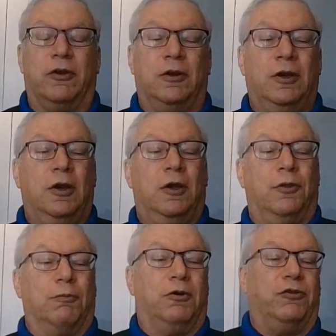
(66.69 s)
And
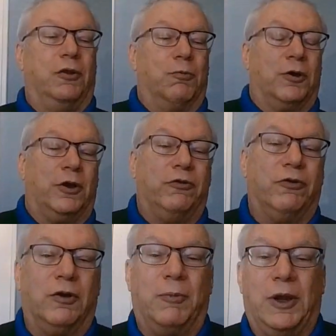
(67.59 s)
the reason that we're
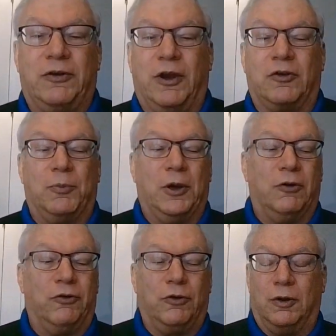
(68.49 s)
concerned about
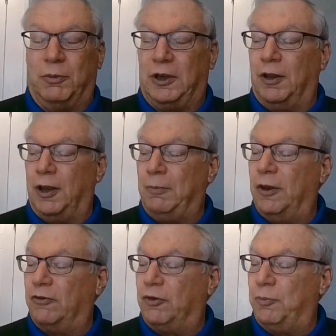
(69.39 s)
taxpayers who can be claimed
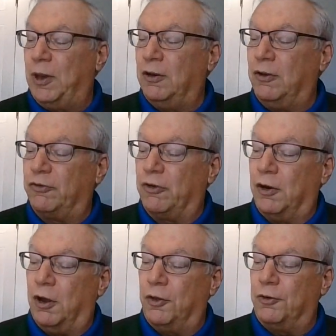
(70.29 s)
as dependents
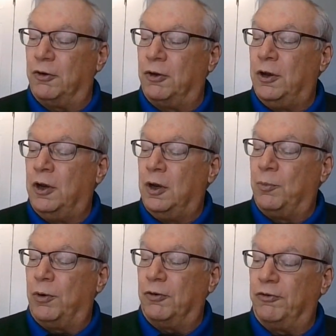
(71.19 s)
on other
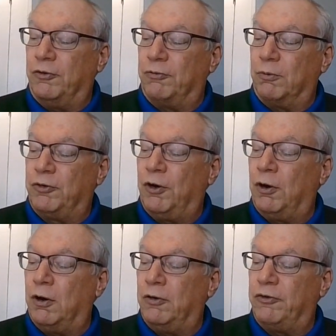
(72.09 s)
persons'
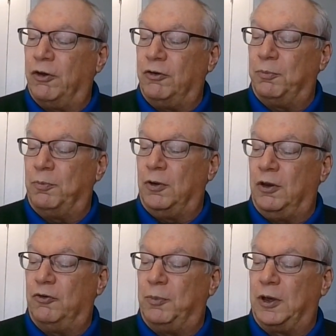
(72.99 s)
returns
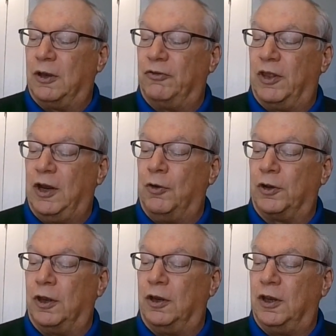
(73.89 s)
is because they
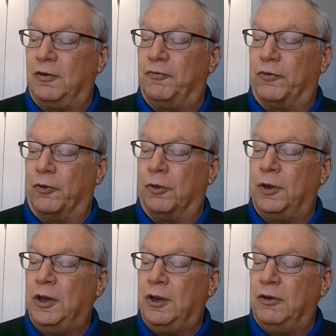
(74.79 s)
don't get a full
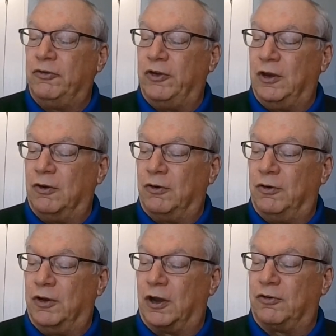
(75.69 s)
standard
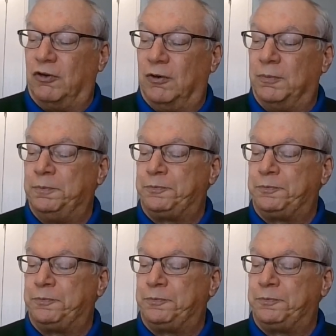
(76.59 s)
deduction.